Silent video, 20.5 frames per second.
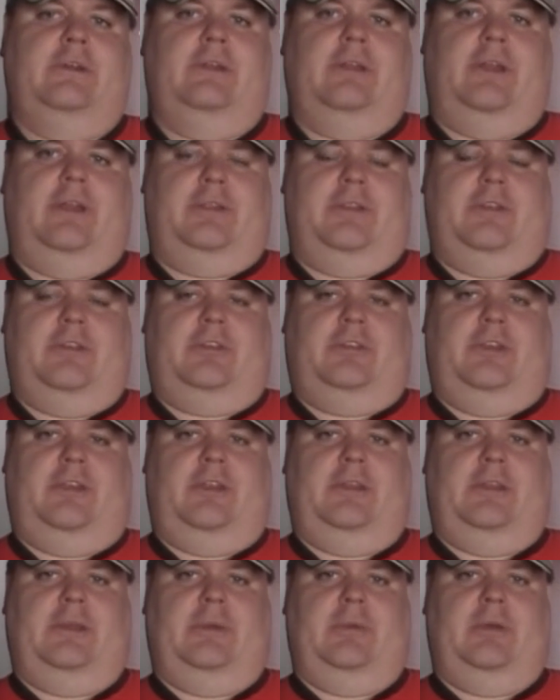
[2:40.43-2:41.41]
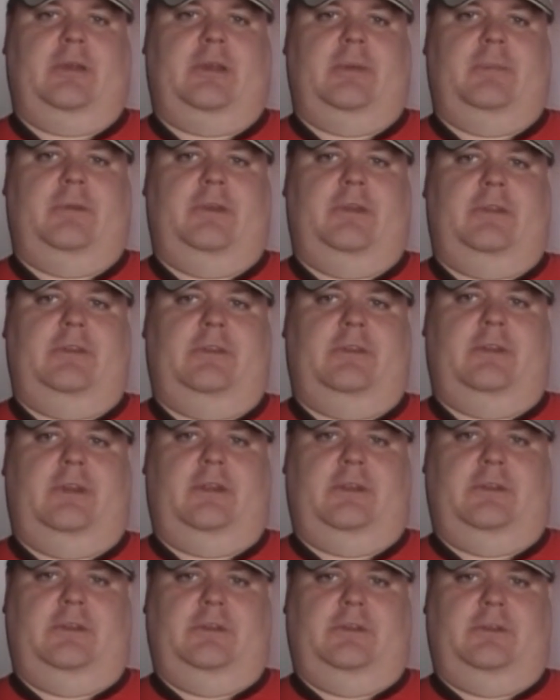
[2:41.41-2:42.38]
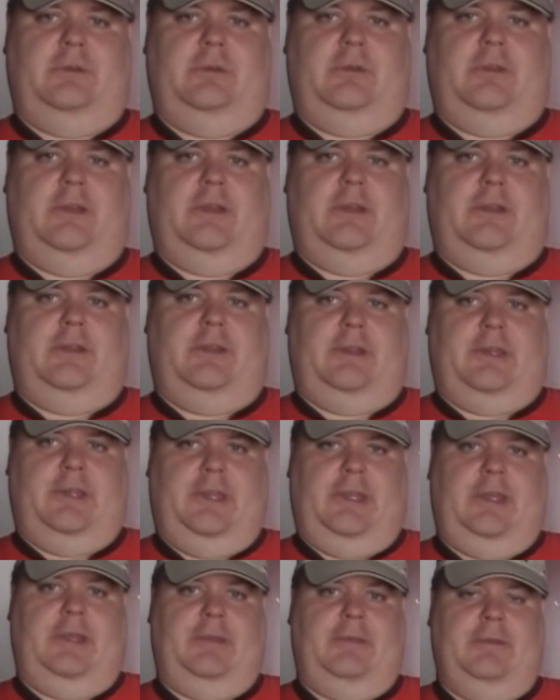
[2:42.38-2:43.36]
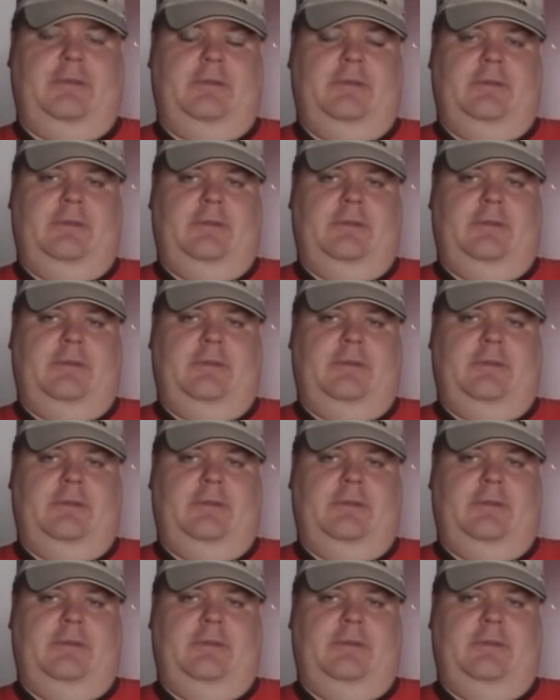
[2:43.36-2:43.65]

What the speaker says: that they say they recommend that you do that again